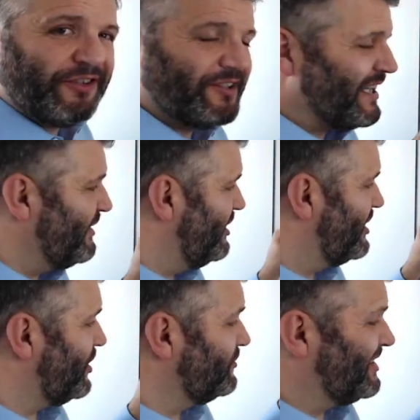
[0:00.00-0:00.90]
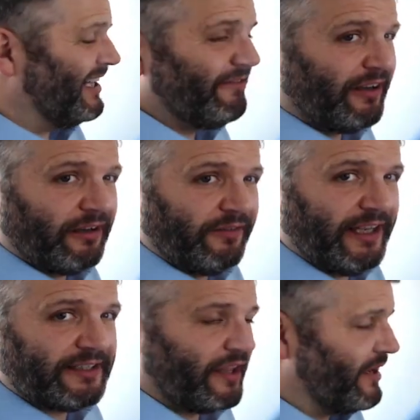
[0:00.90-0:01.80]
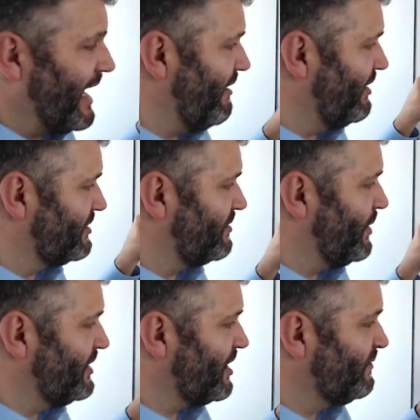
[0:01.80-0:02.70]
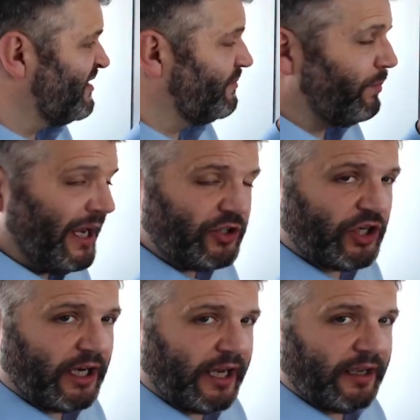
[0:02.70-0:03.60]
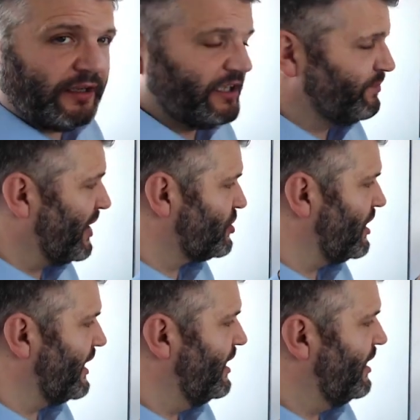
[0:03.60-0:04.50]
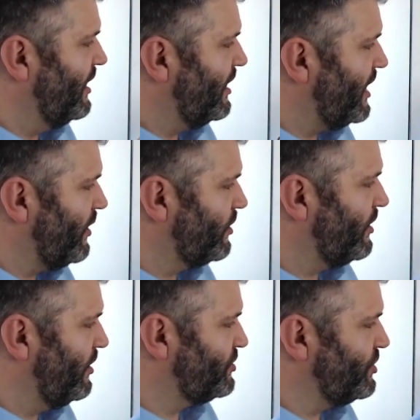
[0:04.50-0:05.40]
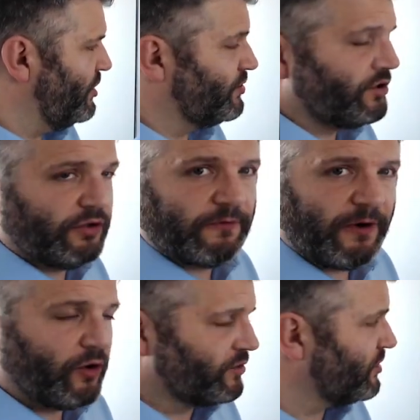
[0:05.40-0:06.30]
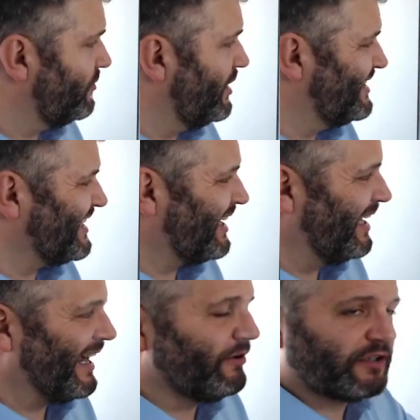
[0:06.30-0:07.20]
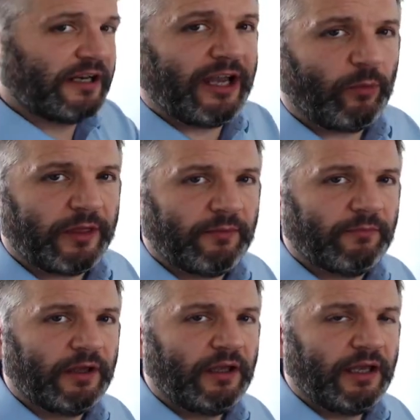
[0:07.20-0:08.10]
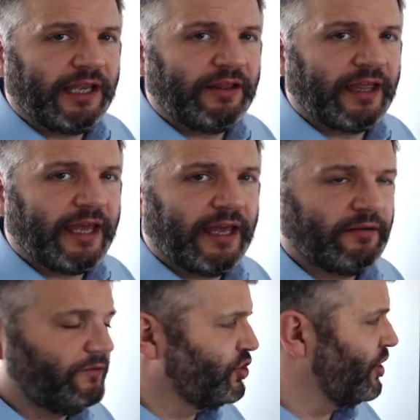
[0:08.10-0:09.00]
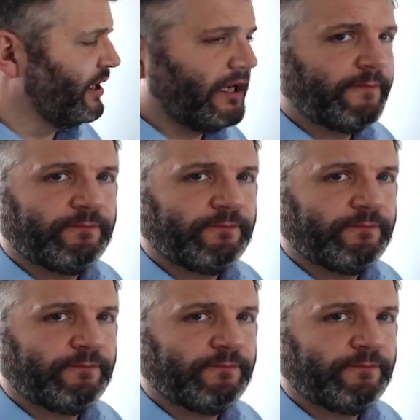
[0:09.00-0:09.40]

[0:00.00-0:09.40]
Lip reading: say that you can't deliver these other areas, but in terms of pitching it especially, I would urge you to focus on exactly how it's going to help them in their journey.